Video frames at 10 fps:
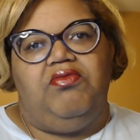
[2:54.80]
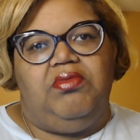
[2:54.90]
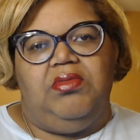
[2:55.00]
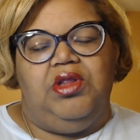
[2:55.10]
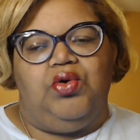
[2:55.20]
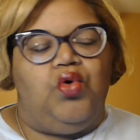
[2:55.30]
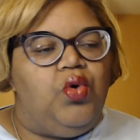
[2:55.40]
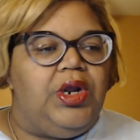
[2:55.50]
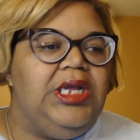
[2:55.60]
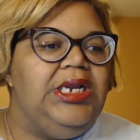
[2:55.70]
little
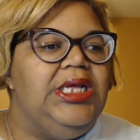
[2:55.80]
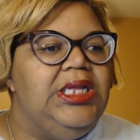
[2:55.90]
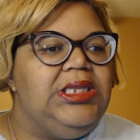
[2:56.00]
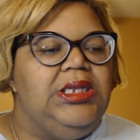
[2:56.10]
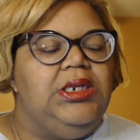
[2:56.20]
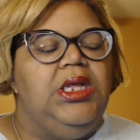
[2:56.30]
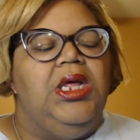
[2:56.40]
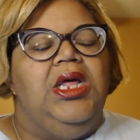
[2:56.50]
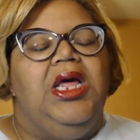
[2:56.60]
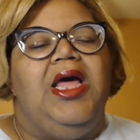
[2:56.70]
quirkiness,
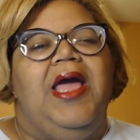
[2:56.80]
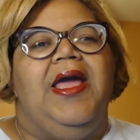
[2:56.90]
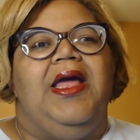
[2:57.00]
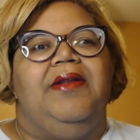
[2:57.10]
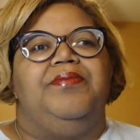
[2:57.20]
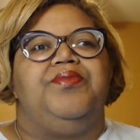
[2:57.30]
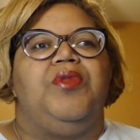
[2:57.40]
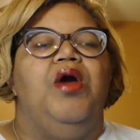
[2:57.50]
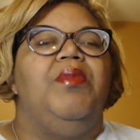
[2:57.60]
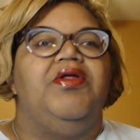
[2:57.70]
and
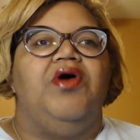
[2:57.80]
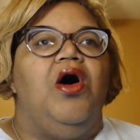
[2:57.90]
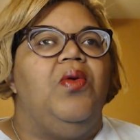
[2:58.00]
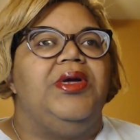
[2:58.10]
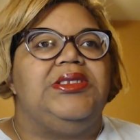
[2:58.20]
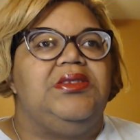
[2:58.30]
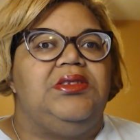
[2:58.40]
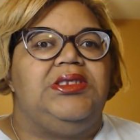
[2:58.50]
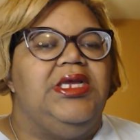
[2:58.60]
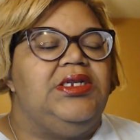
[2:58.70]
her mother always
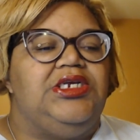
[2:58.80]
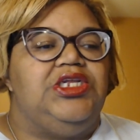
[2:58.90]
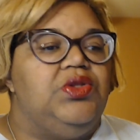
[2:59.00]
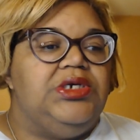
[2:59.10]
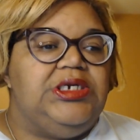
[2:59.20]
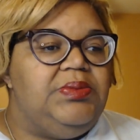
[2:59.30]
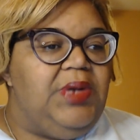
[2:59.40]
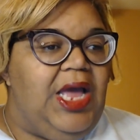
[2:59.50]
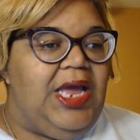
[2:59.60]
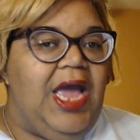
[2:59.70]
said that she thought she
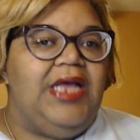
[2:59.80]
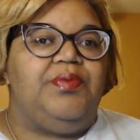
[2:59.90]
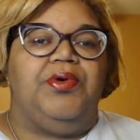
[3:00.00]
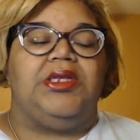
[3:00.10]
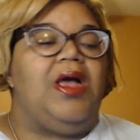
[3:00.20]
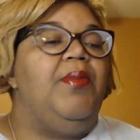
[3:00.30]
had Asperger's.